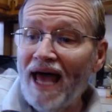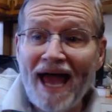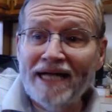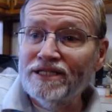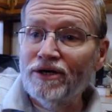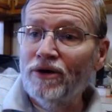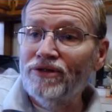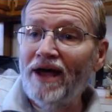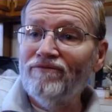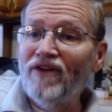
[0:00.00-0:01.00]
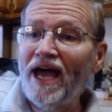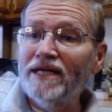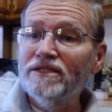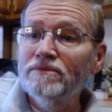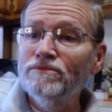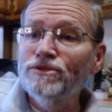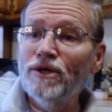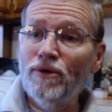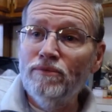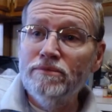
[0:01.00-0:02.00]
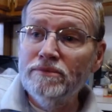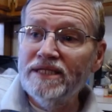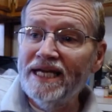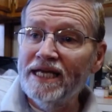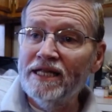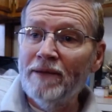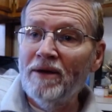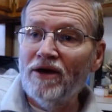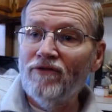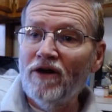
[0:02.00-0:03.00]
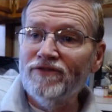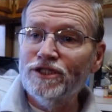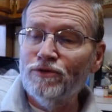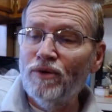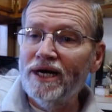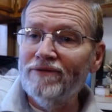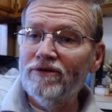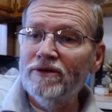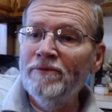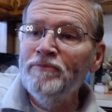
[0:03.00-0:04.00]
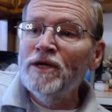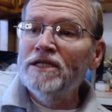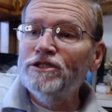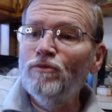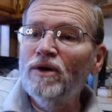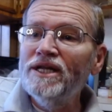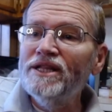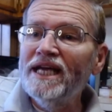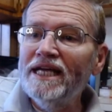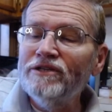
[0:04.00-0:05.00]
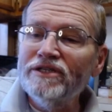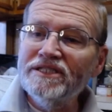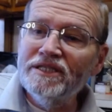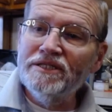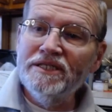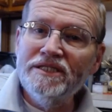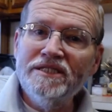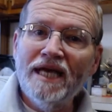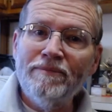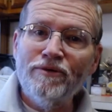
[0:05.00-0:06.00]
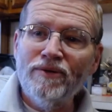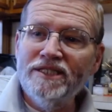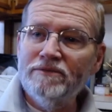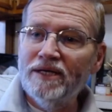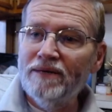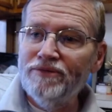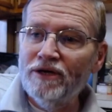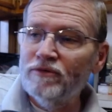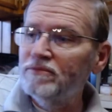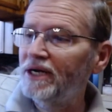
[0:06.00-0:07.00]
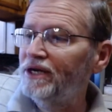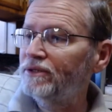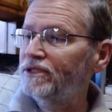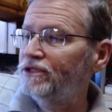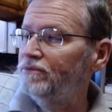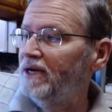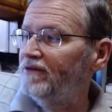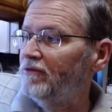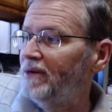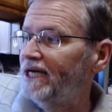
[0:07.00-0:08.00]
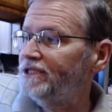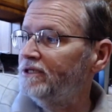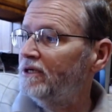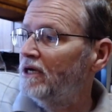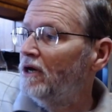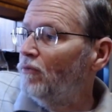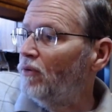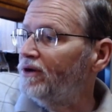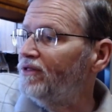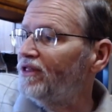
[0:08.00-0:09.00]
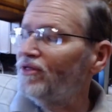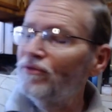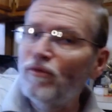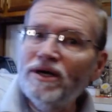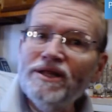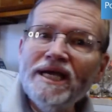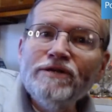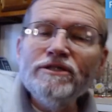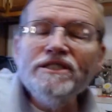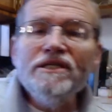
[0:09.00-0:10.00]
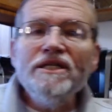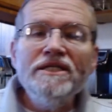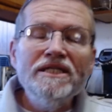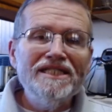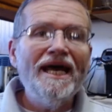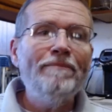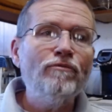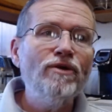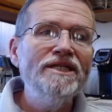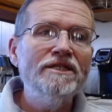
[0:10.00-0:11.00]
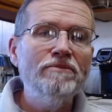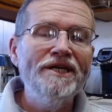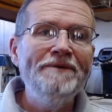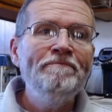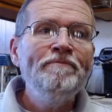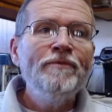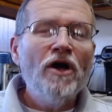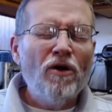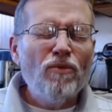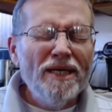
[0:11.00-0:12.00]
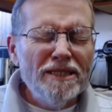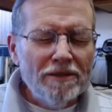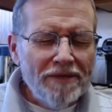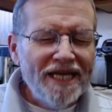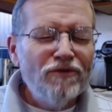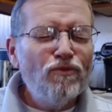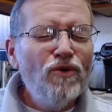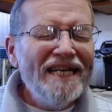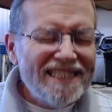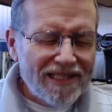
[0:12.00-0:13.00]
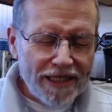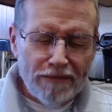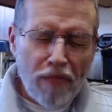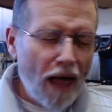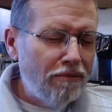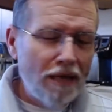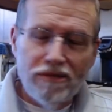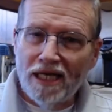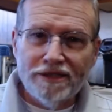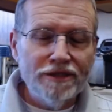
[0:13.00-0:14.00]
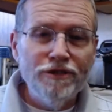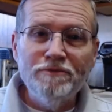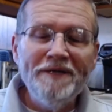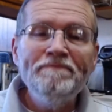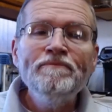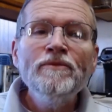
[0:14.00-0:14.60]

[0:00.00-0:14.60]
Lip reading: acting on that fact, so taking them out of office or whatever. So one of the interesting things that's happened recently, I'm done with my notes, as you may have imagined. One of the interesting things that's happened recently, recently, blah, blah, blah, excuse me,